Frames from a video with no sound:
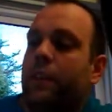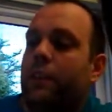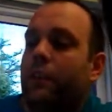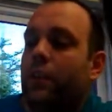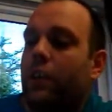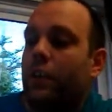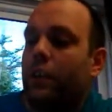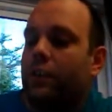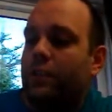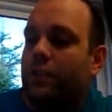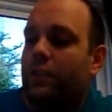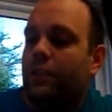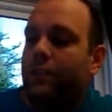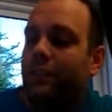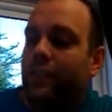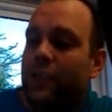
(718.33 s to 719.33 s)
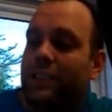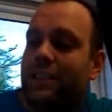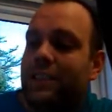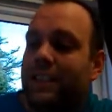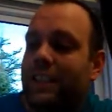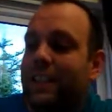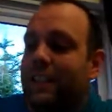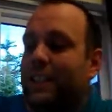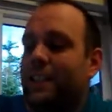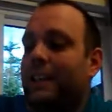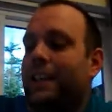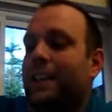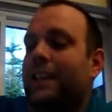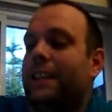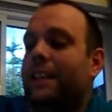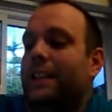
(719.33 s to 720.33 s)
you've got velocity
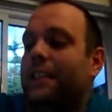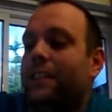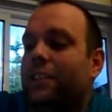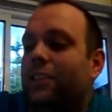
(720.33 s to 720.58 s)
that is